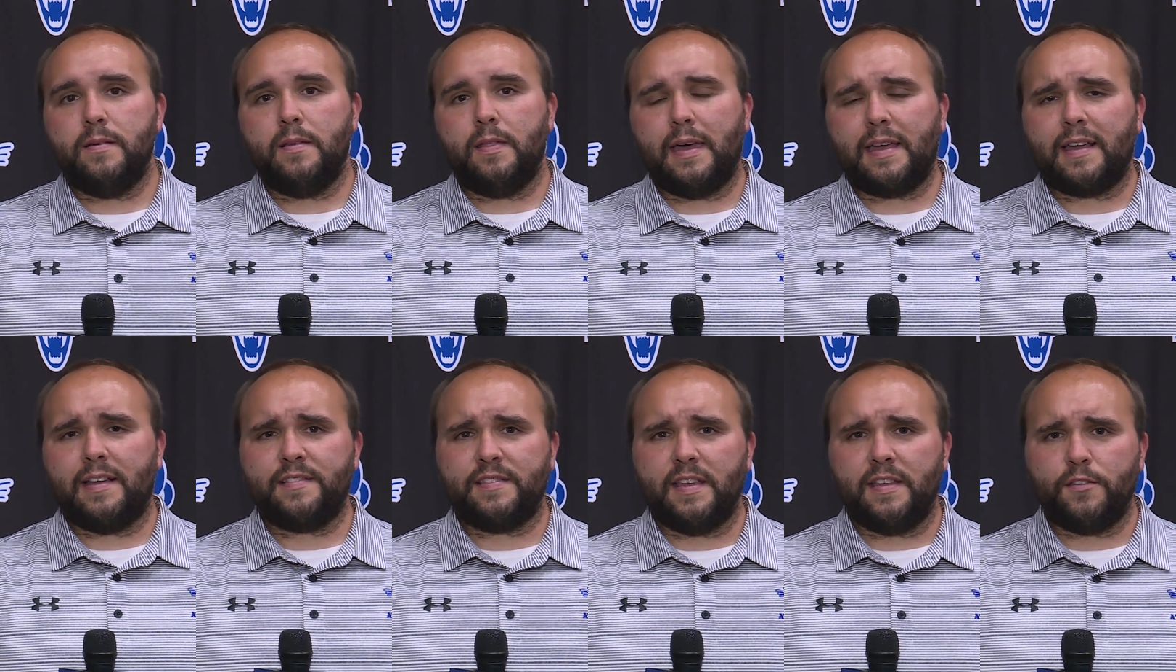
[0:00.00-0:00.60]
Like
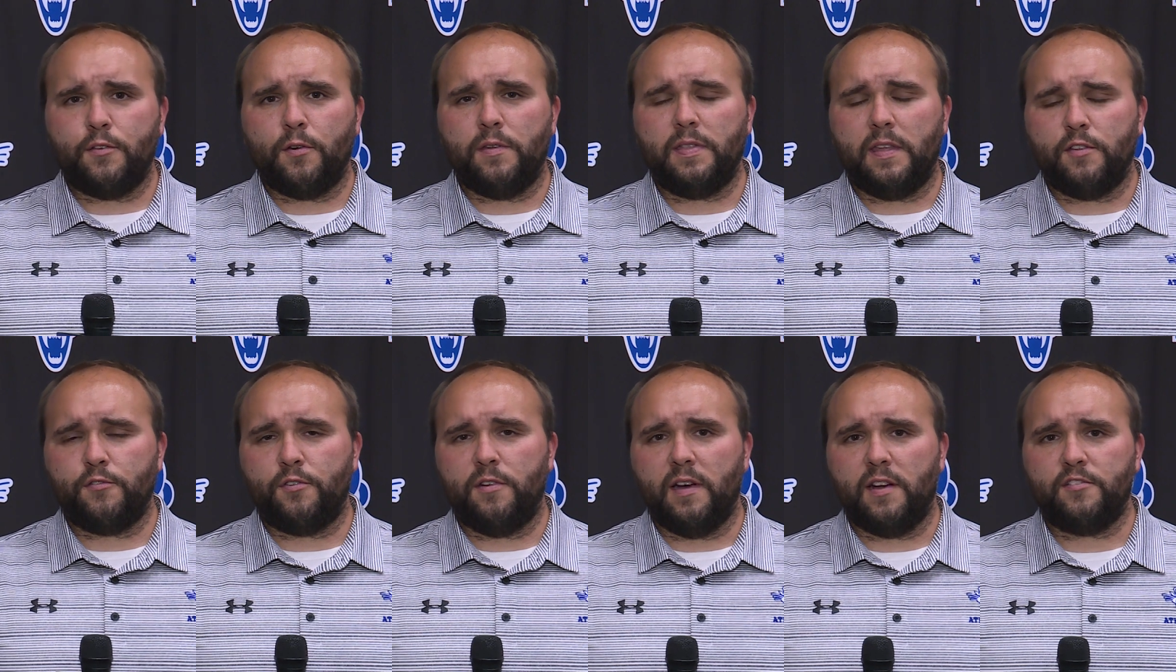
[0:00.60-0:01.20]
I said during the
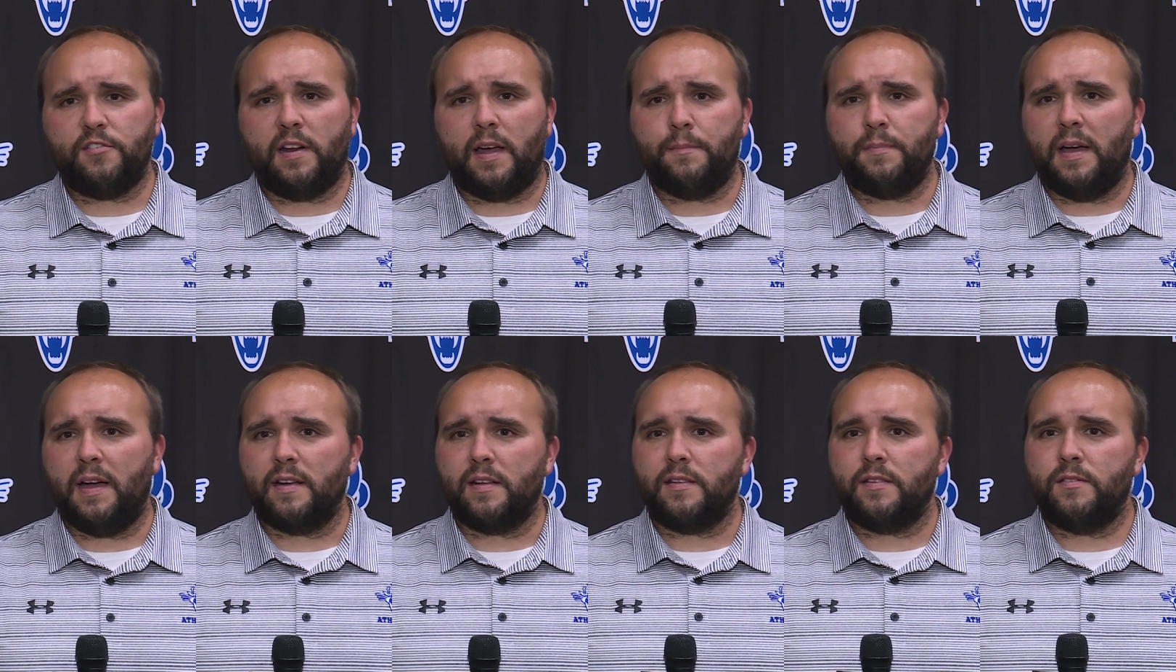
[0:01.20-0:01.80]
introduction, I'm
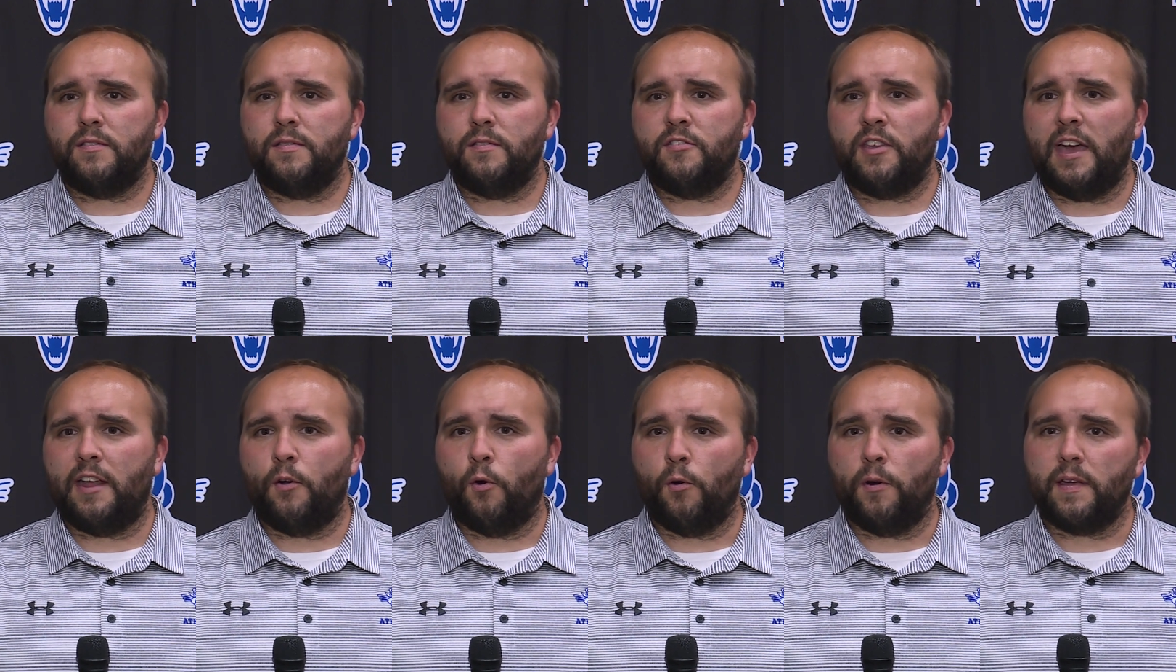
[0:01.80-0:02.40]
not
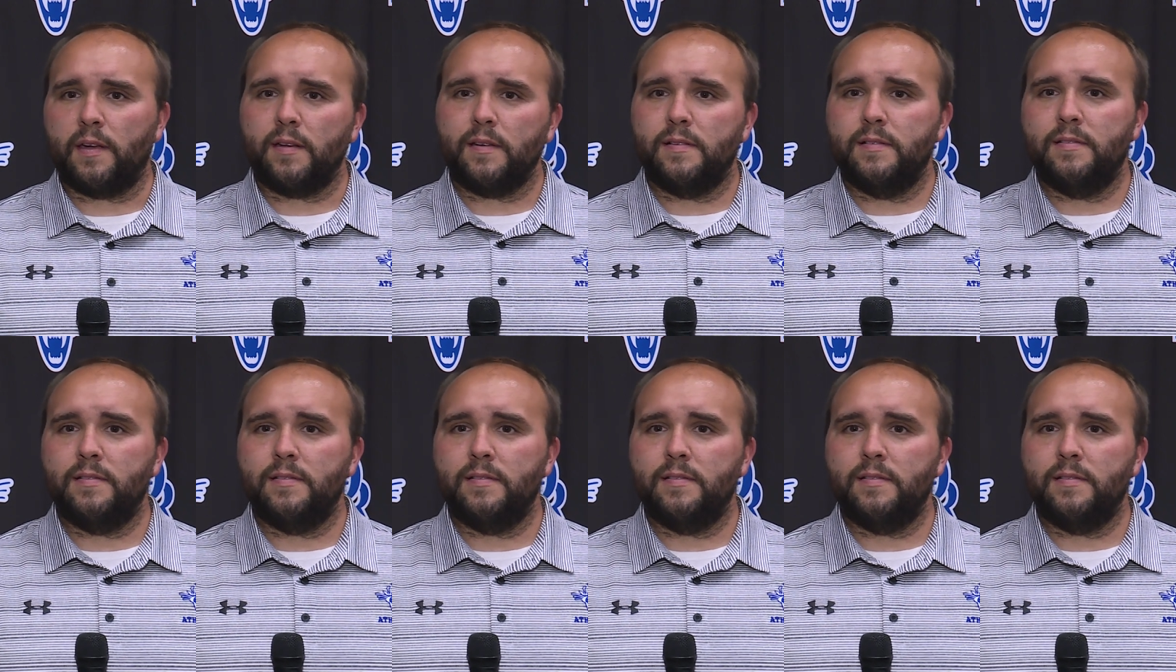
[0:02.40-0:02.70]
Chad Hornik.